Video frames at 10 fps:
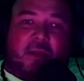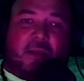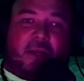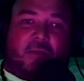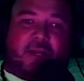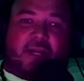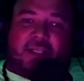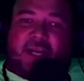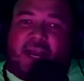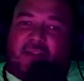you know,
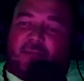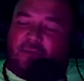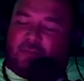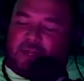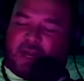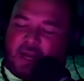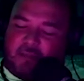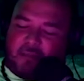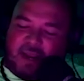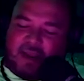because I had to put my
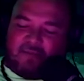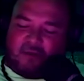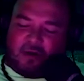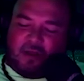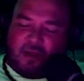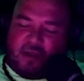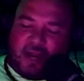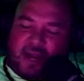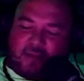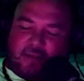time, my effort,
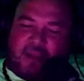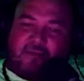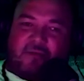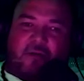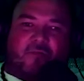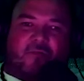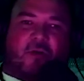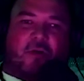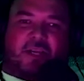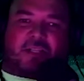I had to pay for
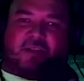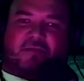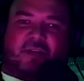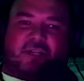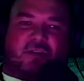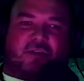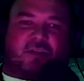all that stuff for that shirt.